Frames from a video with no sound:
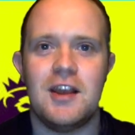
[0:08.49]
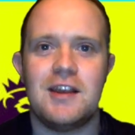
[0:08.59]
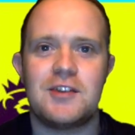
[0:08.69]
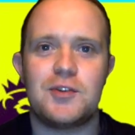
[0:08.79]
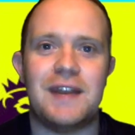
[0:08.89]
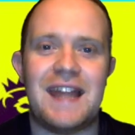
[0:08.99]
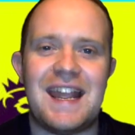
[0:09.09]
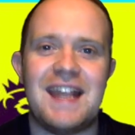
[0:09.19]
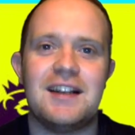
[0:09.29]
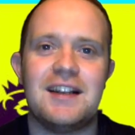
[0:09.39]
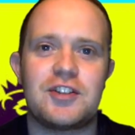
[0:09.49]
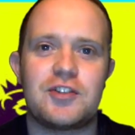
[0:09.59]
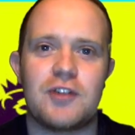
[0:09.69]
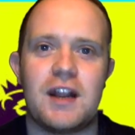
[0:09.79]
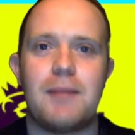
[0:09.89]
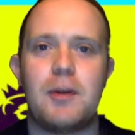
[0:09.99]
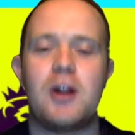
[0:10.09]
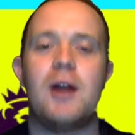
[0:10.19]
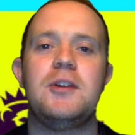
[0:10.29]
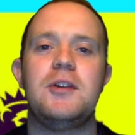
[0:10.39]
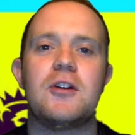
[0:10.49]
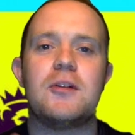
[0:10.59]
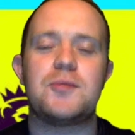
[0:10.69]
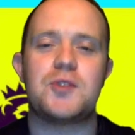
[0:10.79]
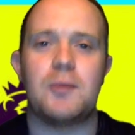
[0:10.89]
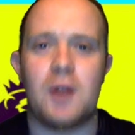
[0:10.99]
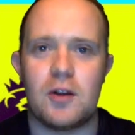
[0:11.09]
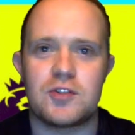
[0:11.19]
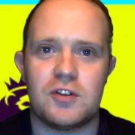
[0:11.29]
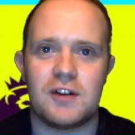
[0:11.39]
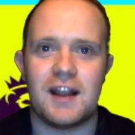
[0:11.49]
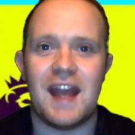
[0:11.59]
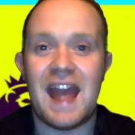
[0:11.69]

saw an English striker become Europe's top goalscorer